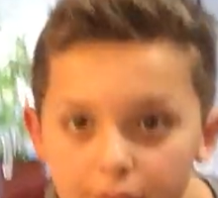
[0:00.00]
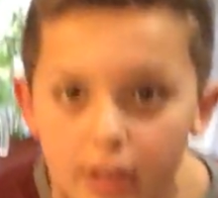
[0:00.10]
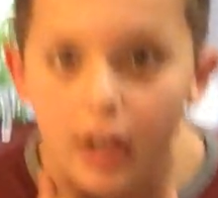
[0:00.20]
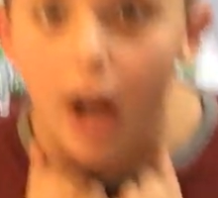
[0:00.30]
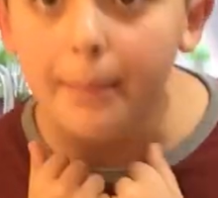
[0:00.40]
leave
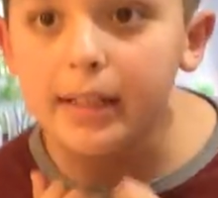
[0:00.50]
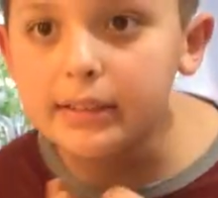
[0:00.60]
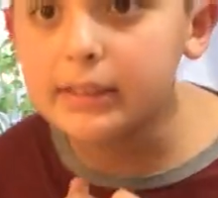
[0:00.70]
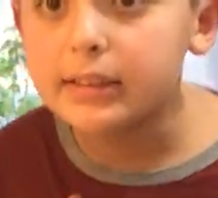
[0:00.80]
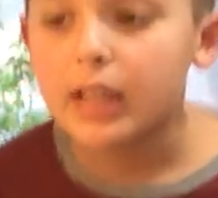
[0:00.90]
in the
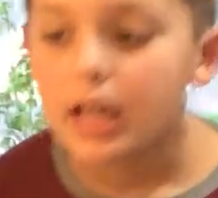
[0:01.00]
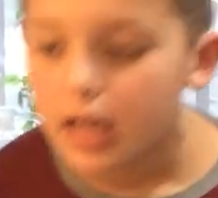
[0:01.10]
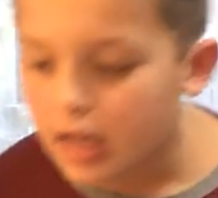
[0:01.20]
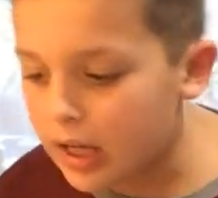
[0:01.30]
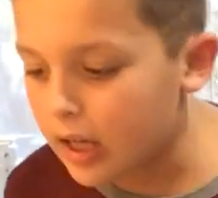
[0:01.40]
comments
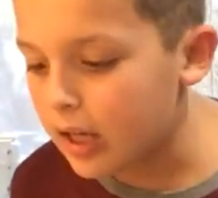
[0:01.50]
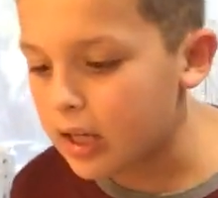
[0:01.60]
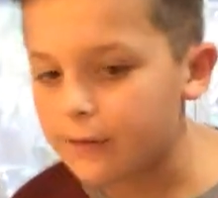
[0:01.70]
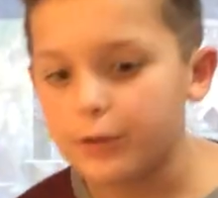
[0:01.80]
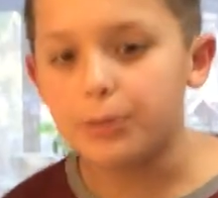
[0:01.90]

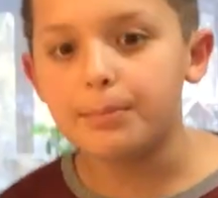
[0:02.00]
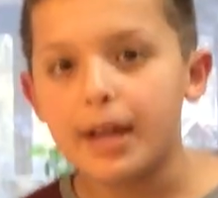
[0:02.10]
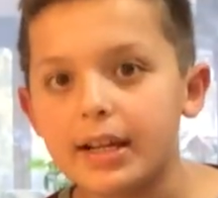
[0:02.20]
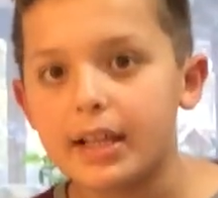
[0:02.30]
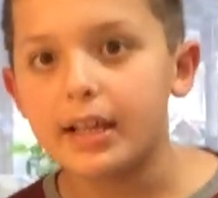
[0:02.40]
if you
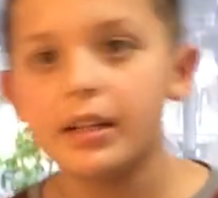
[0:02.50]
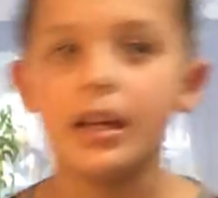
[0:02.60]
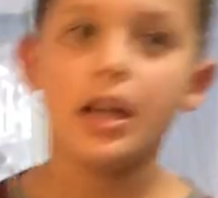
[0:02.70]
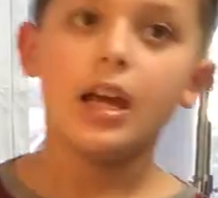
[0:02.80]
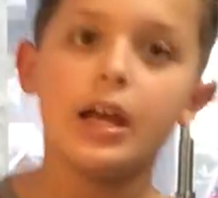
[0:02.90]
made it.
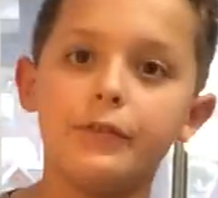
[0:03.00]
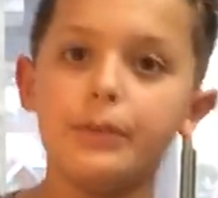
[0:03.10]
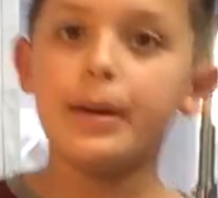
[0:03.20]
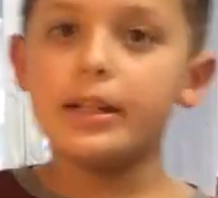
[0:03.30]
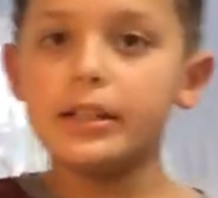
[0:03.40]
If
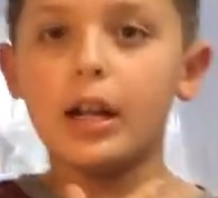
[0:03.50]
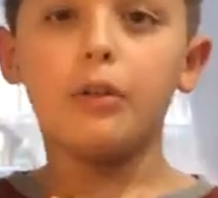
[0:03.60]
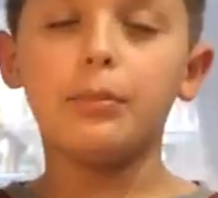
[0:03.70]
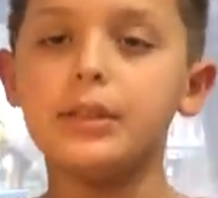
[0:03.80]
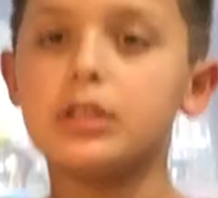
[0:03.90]
you made it,
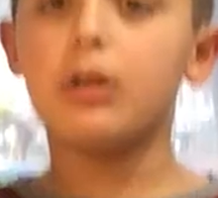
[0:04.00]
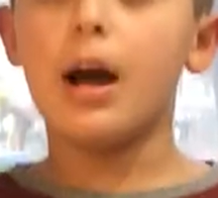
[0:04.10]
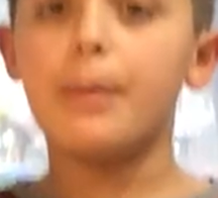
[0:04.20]
I will be so